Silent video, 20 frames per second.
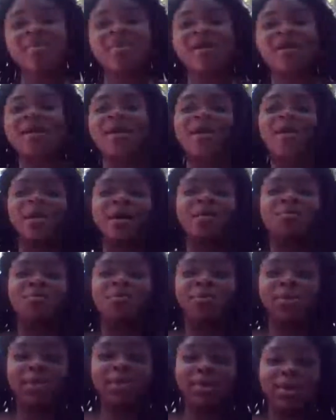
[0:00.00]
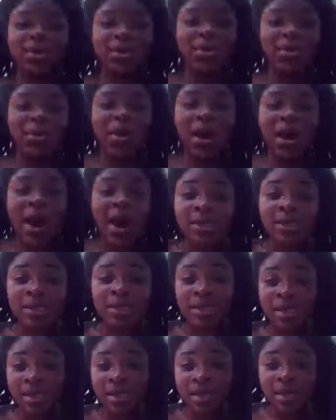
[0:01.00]
Got a lot more to go. I
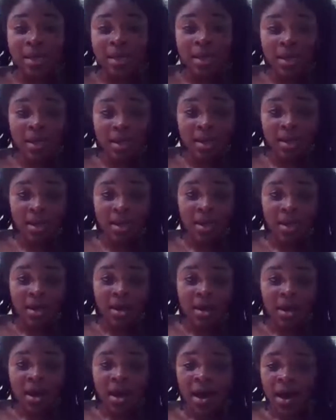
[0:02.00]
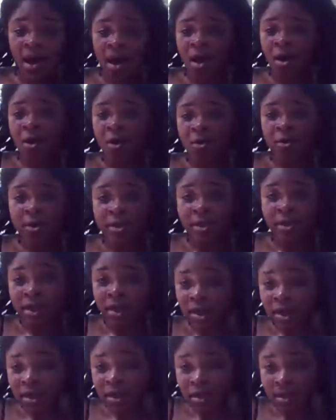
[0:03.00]
actually a whole
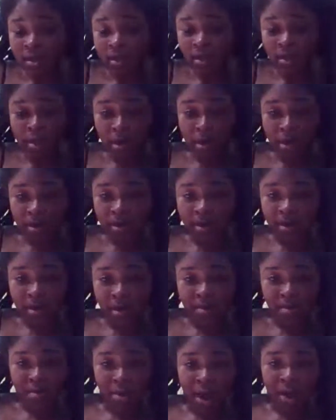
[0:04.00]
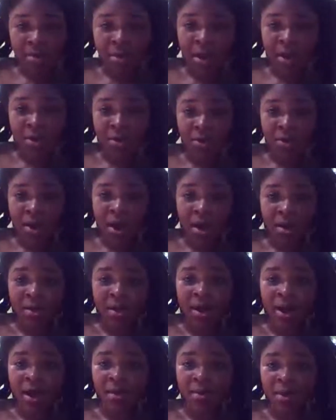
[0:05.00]
day just like slipped by me. I don't know how that
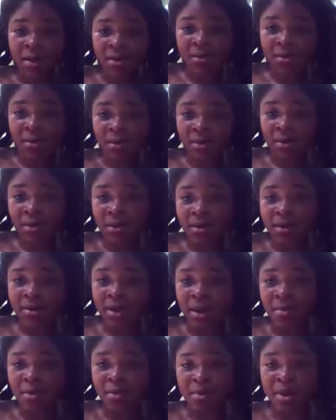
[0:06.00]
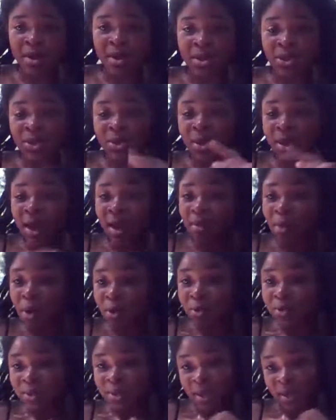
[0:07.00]
happened because I've been making sure that I
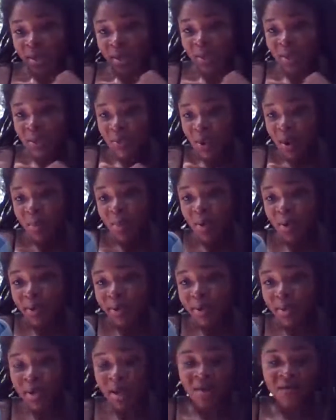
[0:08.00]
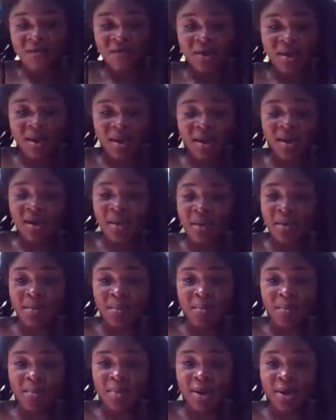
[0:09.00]
post the Instagram post every day,
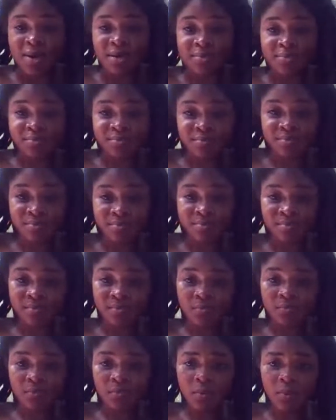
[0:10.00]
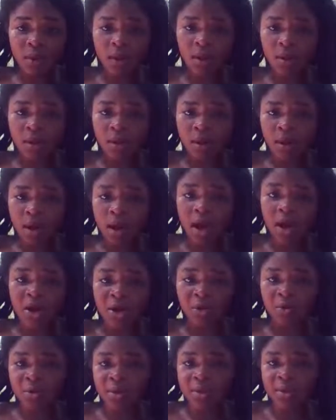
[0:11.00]
but I
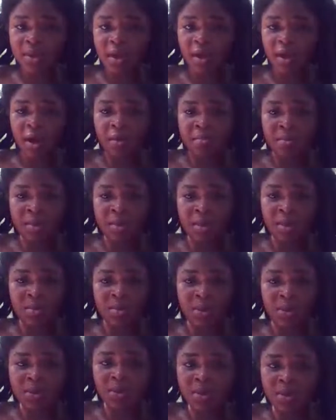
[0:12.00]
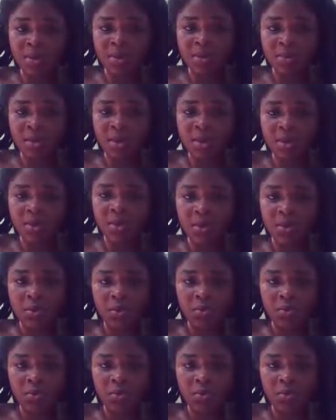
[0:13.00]
noticed that I missed a post or something, so